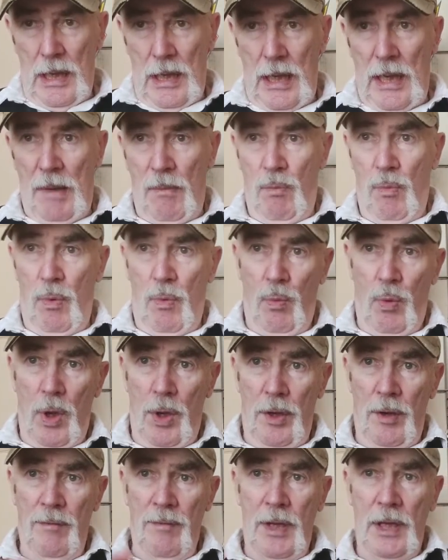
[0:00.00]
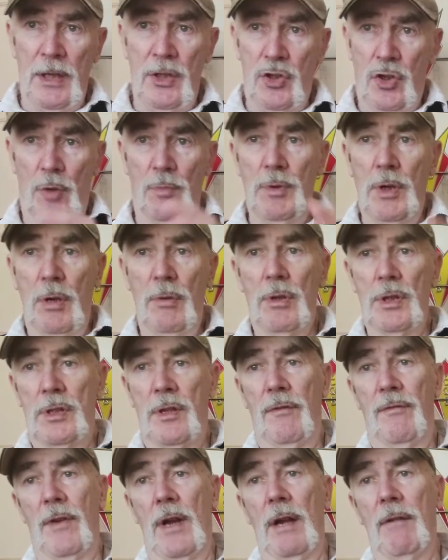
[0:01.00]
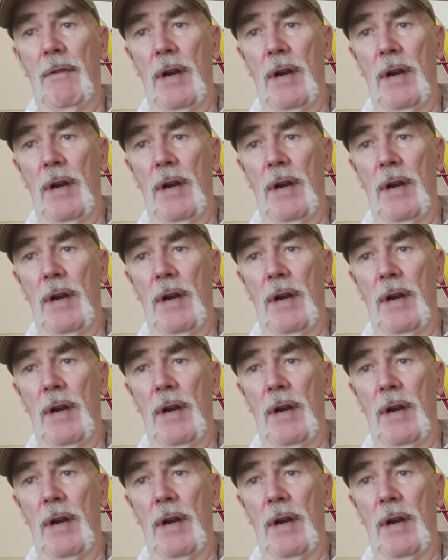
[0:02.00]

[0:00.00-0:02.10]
And one of the subunits of five